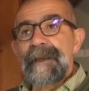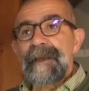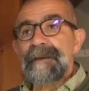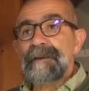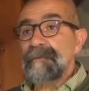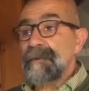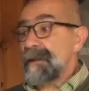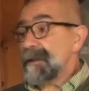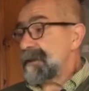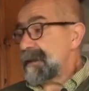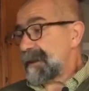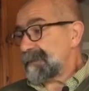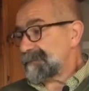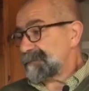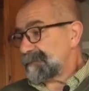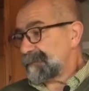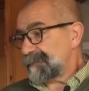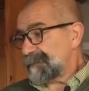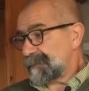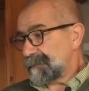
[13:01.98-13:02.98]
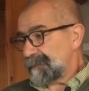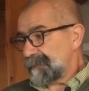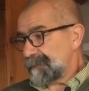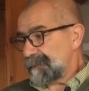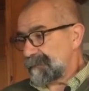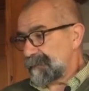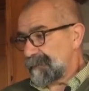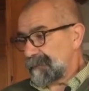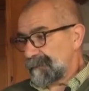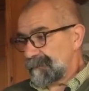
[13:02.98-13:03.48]
anyway, I still think
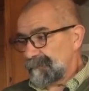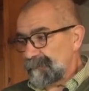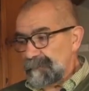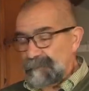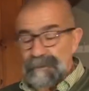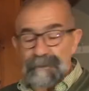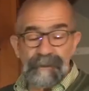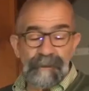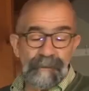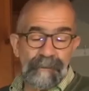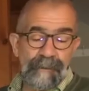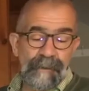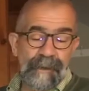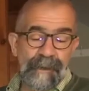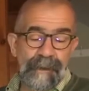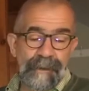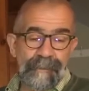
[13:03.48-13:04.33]
that there